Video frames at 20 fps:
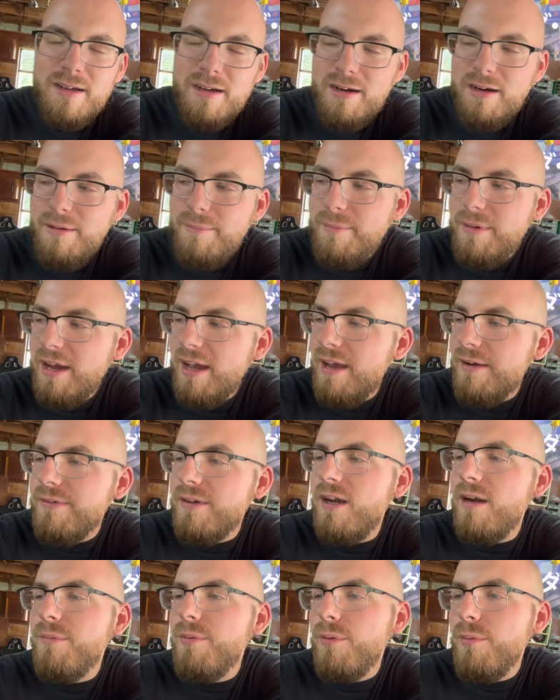I have a
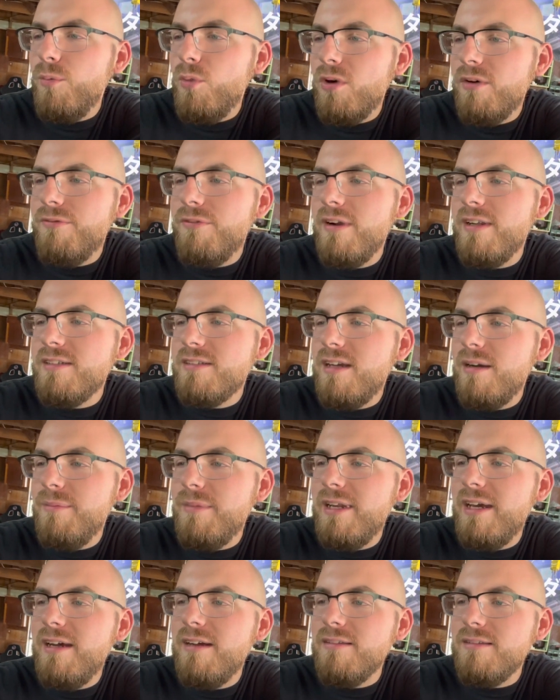couple more friends coming
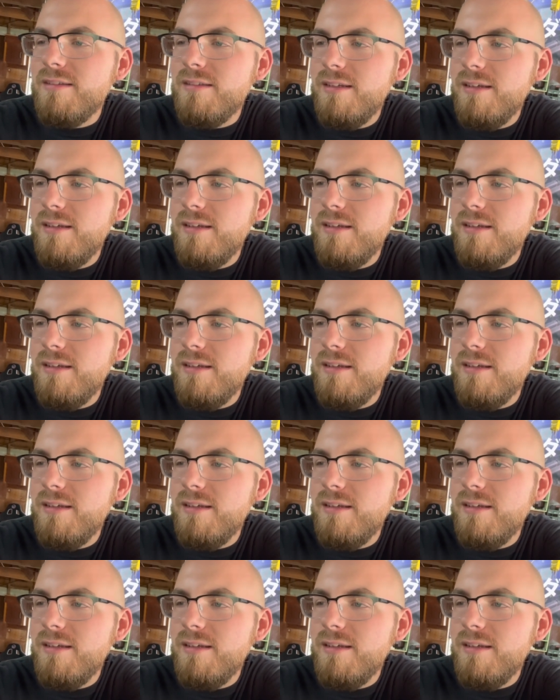out.